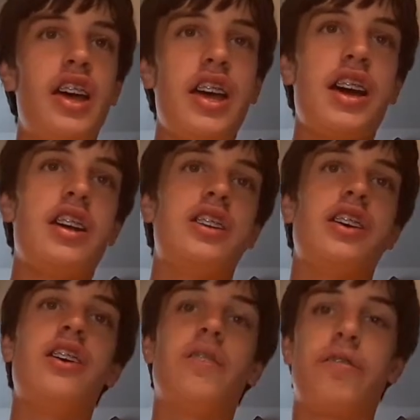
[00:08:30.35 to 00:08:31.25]

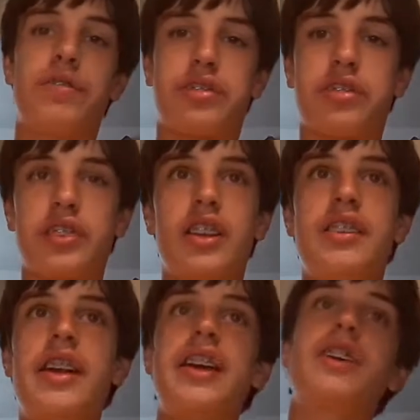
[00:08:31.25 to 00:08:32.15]
and
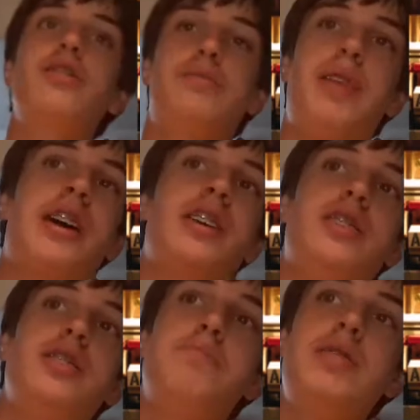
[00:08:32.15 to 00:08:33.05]
it goes back
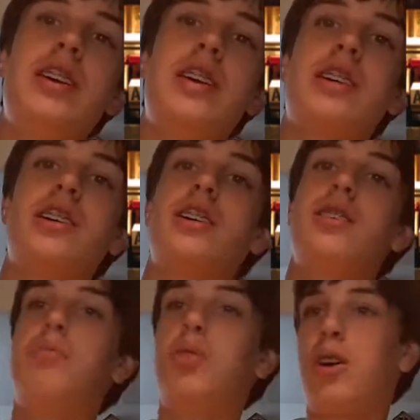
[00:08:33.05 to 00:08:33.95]
into being
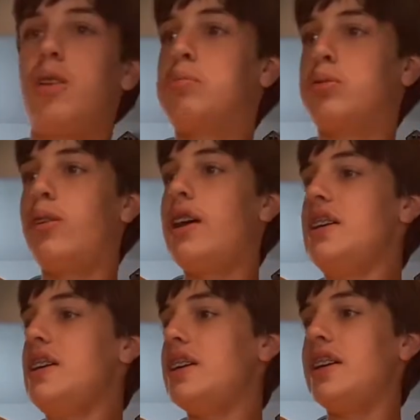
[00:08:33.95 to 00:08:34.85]
more
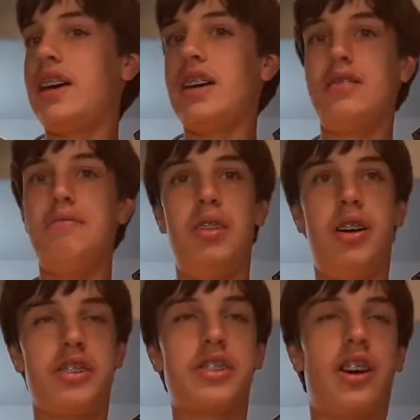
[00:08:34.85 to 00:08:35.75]
pretty and
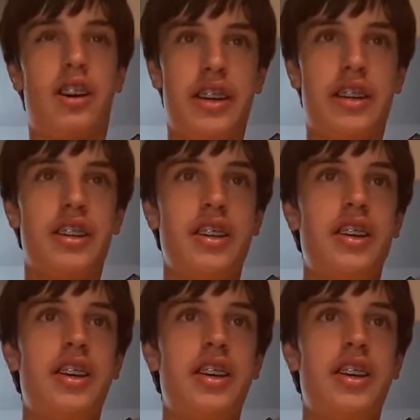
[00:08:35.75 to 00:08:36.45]
melancholic.